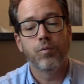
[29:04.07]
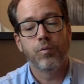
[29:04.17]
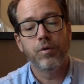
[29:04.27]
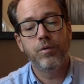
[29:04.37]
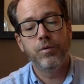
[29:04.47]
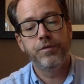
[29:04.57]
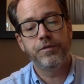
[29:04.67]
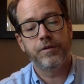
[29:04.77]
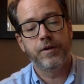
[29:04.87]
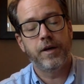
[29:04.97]
rose
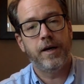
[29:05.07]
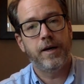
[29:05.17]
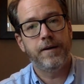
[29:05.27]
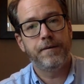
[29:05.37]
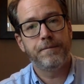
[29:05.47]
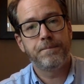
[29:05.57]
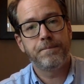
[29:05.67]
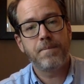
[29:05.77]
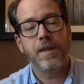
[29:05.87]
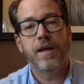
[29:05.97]
to God
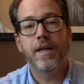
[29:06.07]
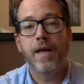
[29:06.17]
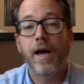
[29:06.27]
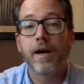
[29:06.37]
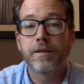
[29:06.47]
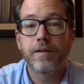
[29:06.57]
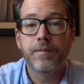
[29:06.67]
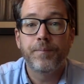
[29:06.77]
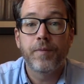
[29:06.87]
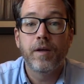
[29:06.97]
and He acted.
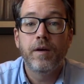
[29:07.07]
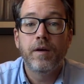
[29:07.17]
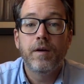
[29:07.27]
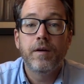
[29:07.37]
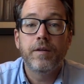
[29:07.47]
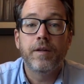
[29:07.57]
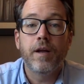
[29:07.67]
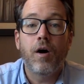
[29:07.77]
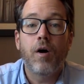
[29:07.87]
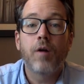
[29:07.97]

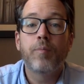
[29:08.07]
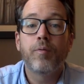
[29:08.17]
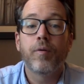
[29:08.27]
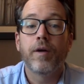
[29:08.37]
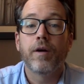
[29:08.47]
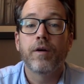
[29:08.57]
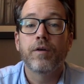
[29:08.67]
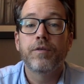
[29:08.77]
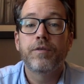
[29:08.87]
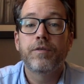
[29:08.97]
That our
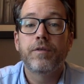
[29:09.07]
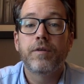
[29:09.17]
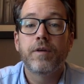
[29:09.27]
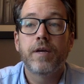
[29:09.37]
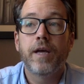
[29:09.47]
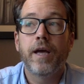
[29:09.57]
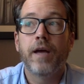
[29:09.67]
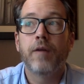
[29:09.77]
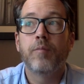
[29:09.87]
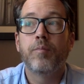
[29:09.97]
prayers
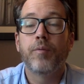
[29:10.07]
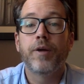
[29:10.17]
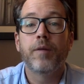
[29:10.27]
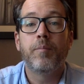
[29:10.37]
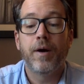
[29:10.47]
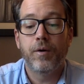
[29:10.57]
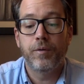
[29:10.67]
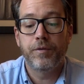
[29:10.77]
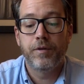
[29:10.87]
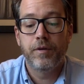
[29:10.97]
can bring
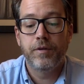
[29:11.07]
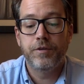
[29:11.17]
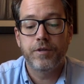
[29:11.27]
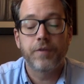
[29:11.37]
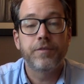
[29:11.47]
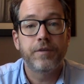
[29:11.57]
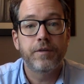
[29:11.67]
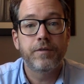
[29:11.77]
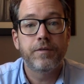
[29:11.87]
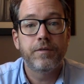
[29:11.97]
about
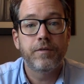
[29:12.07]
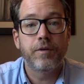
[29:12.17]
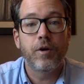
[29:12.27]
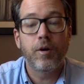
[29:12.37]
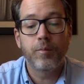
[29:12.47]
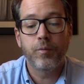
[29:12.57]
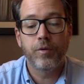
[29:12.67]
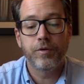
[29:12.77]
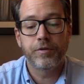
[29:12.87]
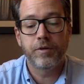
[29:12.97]
justice, that our
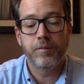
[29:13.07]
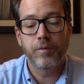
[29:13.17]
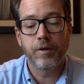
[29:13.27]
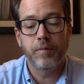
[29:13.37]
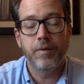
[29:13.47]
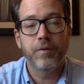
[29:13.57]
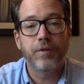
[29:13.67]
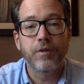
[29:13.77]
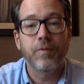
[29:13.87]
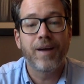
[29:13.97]
prayers can bring about
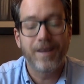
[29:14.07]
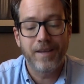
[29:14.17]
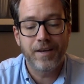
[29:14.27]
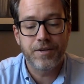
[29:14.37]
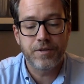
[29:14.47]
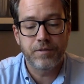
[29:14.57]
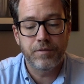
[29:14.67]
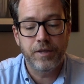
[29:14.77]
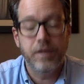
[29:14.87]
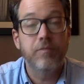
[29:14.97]
the eradication of
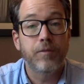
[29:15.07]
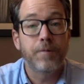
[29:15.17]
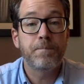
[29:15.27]
evil,